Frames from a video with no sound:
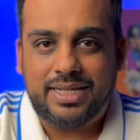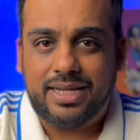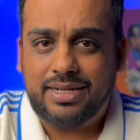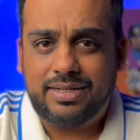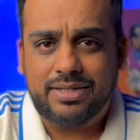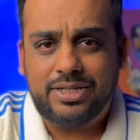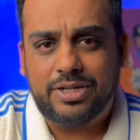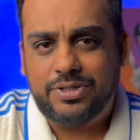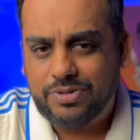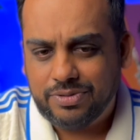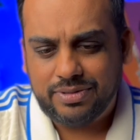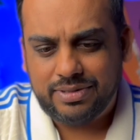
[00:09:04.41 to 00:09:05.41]

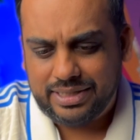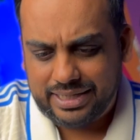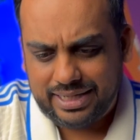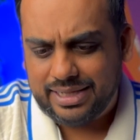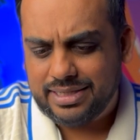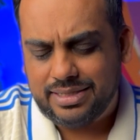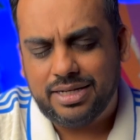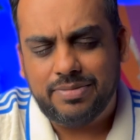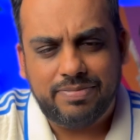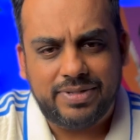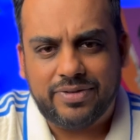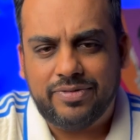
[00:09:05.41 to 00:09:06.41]
And Gill is going to
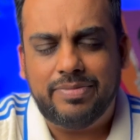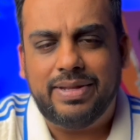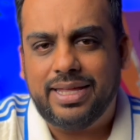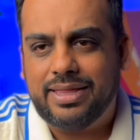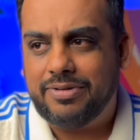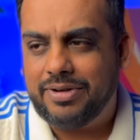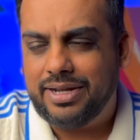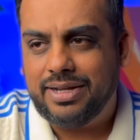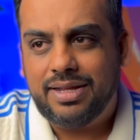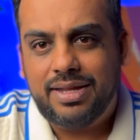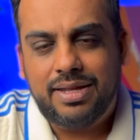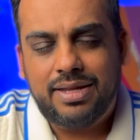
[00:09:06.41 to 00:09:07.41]
definitely be at 3.